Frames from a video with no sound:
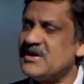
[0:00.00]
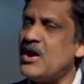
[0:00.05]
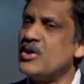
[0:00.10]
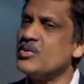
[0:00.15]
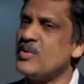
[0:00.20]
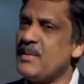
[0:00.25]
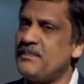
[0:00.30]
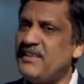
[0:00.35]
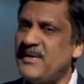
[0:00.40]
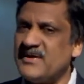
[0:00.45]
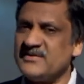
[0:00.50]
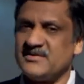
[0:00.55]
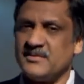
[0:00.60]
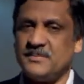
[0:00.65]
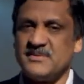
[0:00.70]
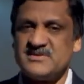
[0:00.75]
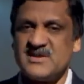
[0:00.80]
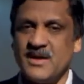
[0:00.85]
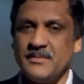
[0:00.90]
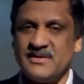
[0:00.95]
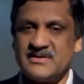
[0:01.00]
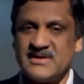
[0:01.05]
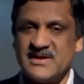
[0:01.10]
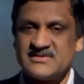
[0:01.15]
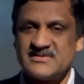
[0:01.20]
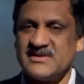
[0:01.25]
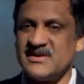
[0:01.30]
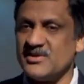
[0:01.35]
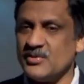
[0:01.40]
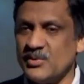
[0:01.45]
how do I pass the pajama
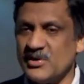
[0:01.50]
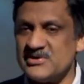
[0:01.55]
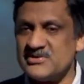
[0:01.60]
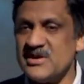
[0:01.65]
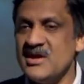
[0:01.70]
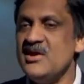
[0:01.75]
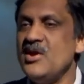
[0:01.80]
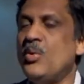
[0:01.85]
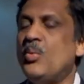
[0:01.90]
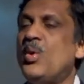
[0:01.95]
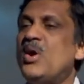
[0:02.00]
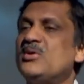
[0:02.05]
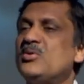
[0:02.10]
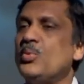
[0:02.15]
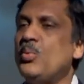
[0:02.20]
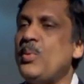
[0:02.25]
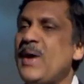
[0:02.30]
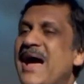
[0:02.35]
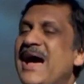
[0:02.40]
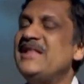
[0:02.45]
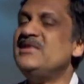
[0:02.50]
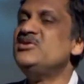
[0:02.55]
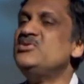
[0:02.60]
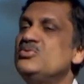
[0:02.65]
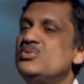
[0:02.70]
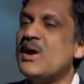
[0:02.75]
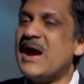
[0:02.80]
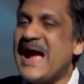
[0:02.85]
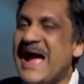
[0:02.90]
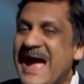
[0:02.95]
test? In other words, what
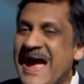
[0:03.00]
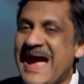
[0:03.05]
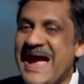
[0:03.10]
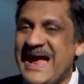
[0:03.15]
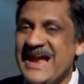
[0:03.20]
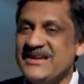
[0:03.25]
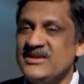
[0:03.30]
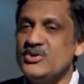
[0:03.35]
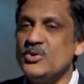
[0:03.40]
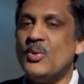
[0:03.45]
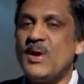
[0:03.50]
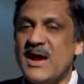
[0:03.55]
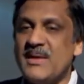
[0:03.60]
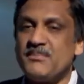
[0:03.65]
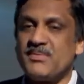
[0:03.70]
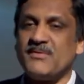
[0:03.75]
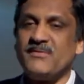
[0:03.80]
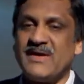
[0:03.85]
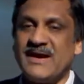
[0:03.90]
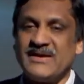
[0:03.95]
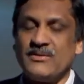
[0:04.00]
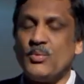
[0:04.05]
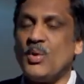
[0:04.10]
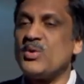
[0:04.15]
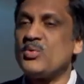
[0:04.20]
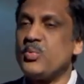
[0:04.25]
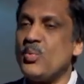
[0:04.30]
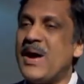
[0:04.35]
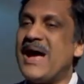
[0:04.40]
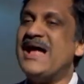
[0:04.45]
value add do I provide?
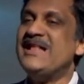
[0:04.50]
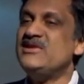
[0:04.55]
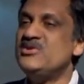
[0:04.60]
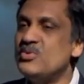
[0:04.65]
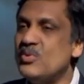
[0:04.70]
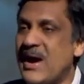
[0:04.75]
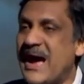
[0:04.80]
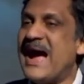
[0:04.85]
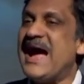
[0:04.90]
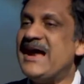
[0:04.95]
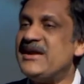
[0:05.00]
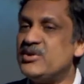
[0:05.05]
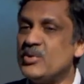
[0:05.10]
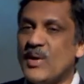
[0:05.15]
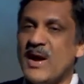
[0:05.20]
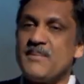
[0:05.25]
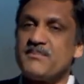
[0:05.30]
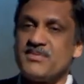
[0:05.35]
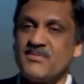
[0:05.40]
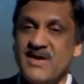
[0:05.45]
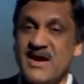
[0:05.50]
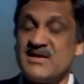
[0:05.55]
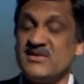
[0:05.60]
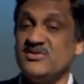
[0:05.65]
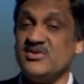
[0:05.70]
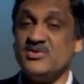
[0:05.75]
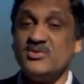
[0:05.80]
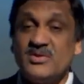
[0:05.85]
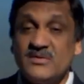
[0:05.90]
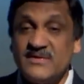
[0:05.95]
What value add do I provide as
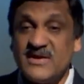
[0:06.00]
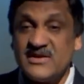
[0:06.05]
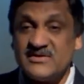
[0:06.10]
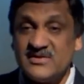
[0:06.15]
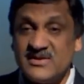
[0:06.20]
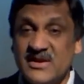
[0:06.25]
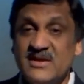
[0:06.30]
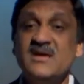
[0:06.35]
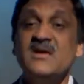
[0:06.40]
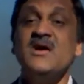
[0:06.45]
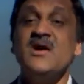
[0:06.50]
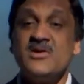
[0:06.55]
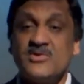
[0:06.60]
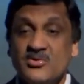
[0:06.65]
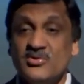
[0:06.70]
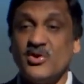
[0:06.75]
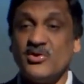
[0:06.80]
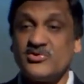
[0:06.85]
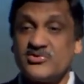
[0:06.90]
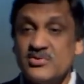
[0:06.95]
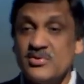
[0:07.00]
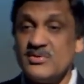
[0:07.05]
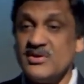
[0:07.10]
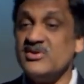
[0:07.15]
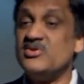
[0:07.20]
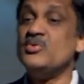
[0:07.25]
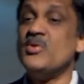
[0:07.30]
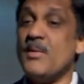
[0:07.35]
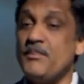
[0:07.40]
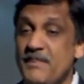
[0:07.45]
a university to those
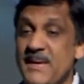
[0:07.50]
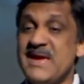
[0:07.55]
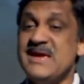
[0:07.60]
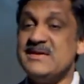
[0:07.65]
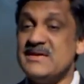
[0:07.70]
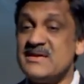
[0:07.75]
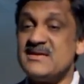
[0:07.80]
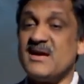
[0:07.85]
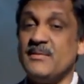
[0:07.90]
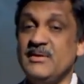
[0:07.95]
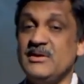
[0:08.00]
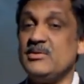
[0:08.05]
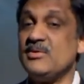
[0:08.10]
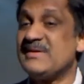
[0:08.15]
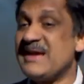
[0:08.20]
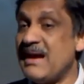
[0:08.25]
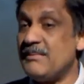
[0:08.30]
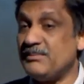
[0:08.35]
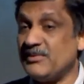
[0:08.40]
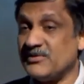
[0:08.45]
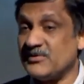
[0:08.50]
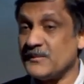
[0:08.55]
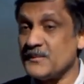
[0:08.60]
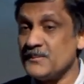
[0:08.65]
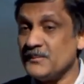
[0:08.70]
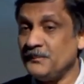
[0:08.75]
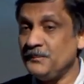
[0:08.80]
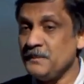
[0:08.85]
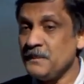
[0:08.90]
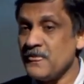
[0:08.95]
students who are paying and coming to campus?
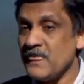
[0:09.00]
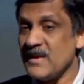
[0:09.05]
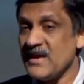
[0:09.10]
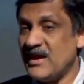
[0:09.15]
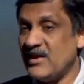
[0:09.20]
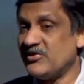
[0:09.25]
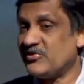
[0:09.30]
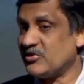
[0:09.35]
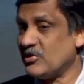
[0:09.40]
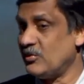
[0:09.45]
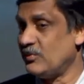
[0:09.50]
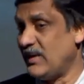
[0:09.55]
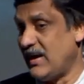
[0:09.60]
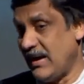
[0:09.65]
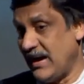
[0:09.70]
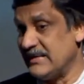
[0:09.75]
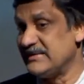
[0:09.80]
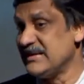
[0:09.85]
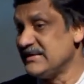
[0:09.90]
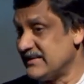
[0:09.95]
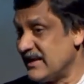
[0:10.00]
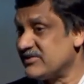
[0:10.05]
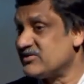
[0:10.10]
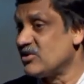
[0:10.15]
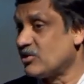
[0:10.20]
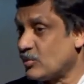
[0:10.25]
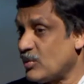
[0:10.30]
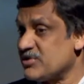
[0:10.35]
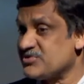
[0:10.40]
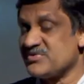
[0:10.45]
And so I think that's a
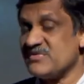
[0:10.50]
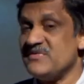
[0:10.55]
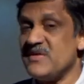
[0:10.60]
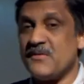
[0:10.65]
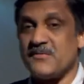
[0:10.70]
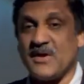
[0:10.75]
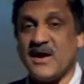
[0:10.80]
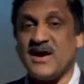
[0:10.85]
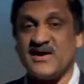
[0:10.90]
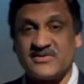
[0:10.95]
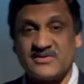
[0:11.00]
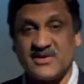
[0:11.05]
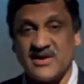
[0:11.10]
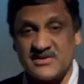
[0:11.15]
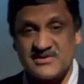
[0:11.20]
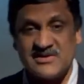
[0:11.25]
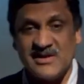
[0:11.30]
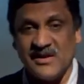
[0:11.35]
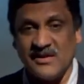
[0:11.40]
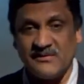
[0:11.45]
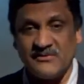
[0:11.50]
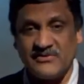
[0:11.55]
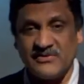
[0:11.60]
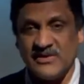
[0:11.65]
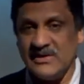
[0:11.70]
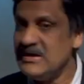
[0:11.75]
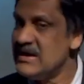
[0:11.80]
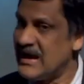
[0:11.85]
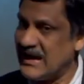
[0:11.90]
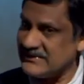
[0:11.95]
question we have to ask ourselves.
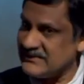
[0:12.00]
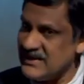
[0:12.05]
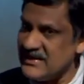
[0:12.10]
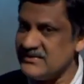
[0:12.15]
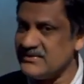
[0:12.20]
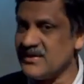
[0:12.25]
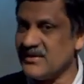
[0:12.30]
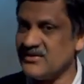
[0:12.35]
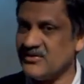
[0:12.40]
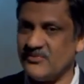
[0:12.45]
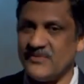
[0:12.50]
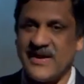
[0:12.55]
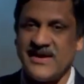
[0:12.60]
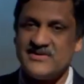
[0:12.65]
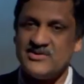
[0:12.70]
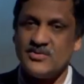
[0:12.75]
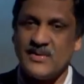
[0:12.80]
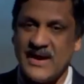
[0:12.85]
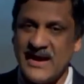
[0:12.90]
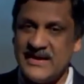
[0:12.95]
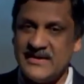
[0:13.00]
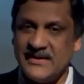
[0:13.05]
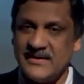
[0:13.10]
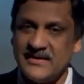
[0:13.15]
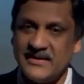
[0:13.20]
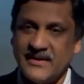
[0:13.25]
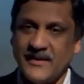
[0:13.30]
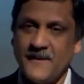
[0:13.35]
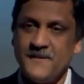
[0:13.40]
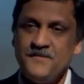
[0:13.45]
I think there is value add, and,